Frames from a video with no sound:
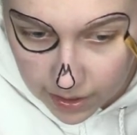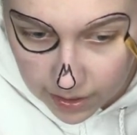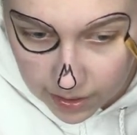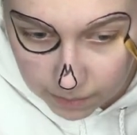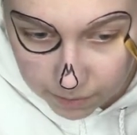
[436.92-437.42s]

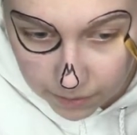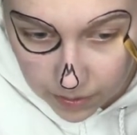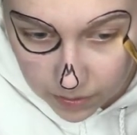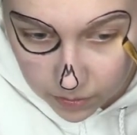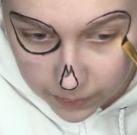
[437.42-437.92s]
I'm
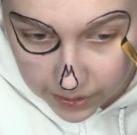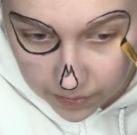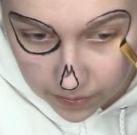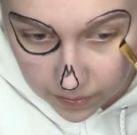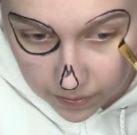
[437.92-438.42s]

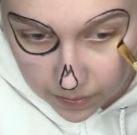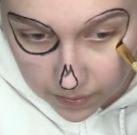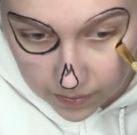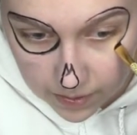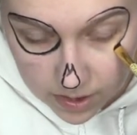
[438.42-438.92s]
following
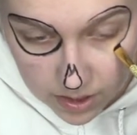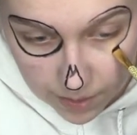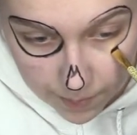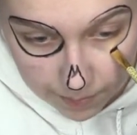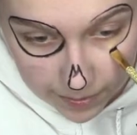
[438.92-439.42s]
the
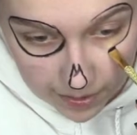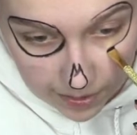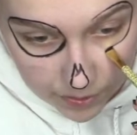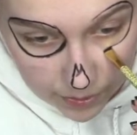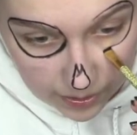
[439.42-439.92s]
shape of my
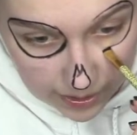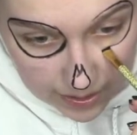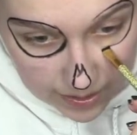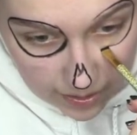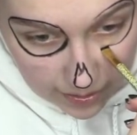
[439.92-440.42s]
natural eye
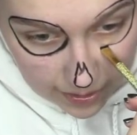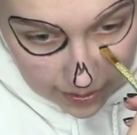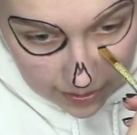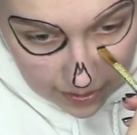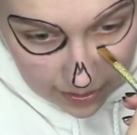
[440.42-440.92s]
socket
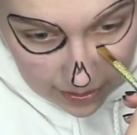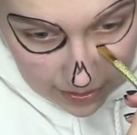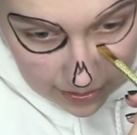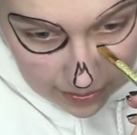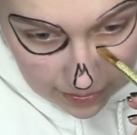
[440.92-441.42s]

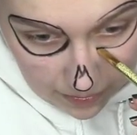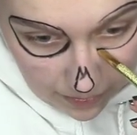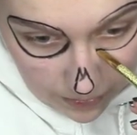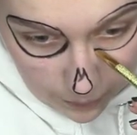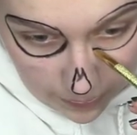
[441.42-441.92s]

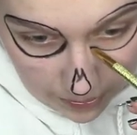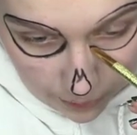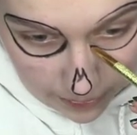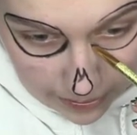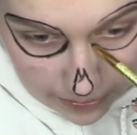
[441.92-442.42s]
all the way
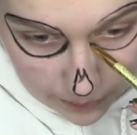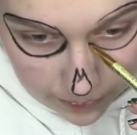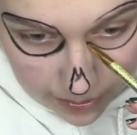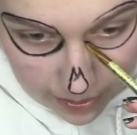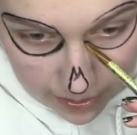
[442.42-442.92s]
around.